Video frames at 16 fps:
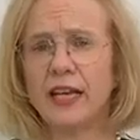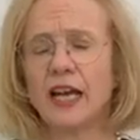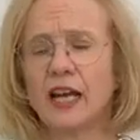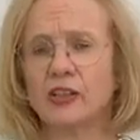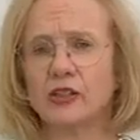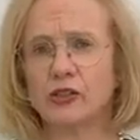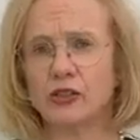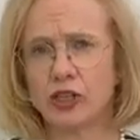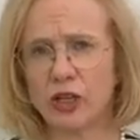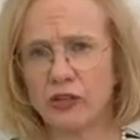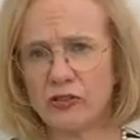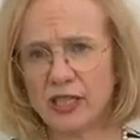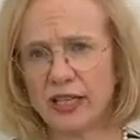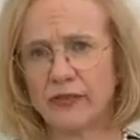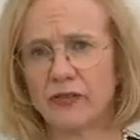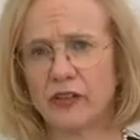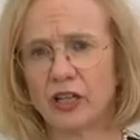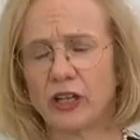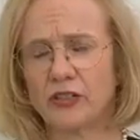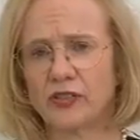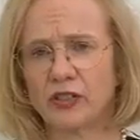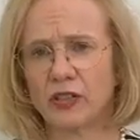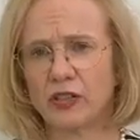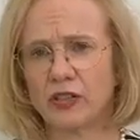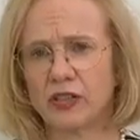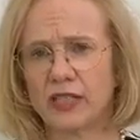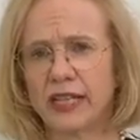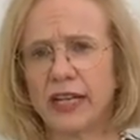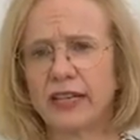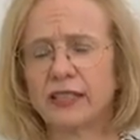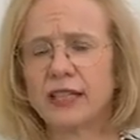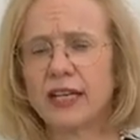and you don't have close
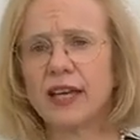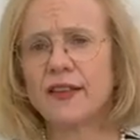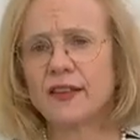contact,